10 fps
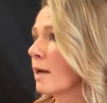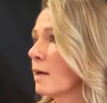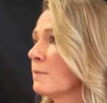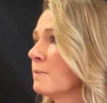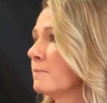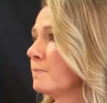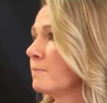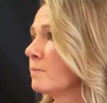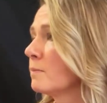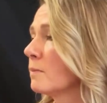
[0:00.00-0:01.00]
Um,
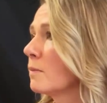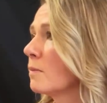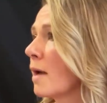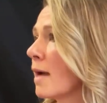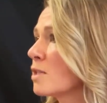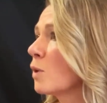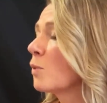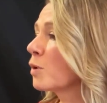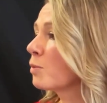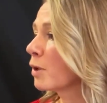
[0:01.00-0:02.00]
as
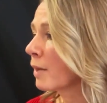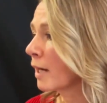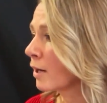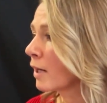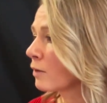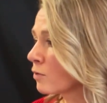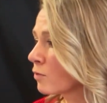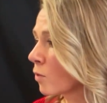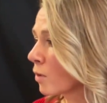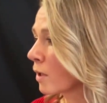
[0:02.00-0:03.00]
we were preparing
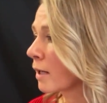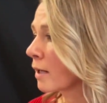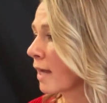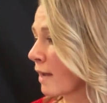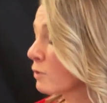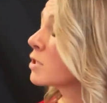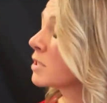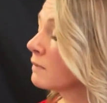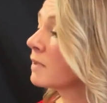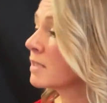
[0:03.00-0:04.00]
for after
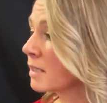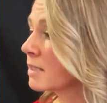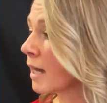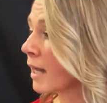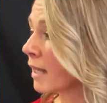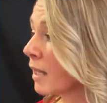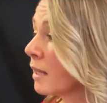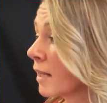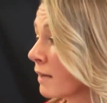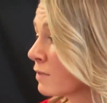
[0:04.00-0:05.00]
Stephen did die,
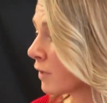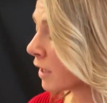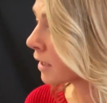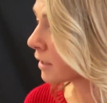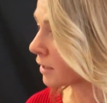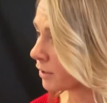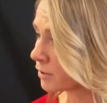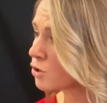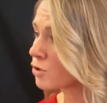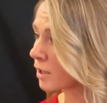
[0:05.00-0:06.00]
he left very
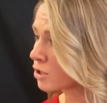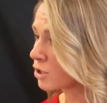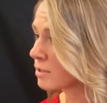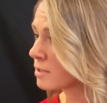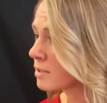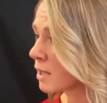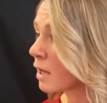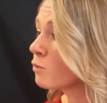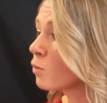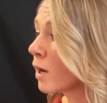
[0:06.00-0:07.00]
clear instructions
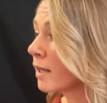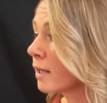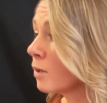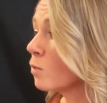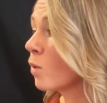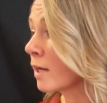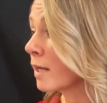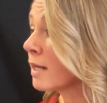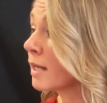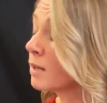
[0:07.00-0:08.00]
of what he
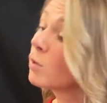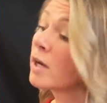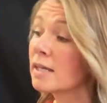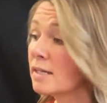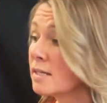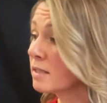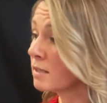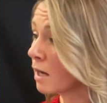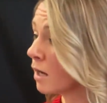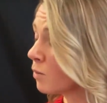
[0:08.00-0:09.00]
wanted and what he
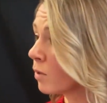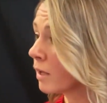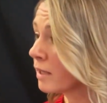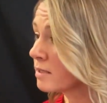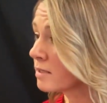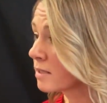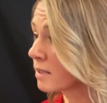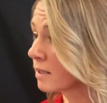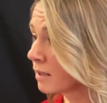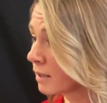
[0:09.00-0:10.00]
did not want.
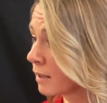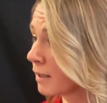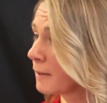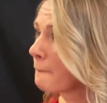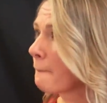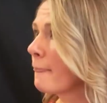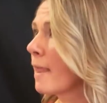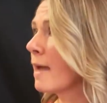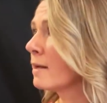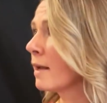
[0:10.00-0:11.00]

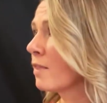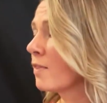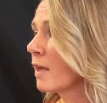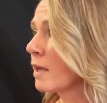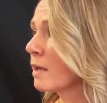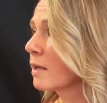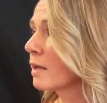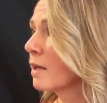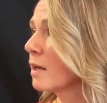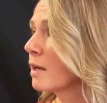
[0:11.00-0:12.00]
And I think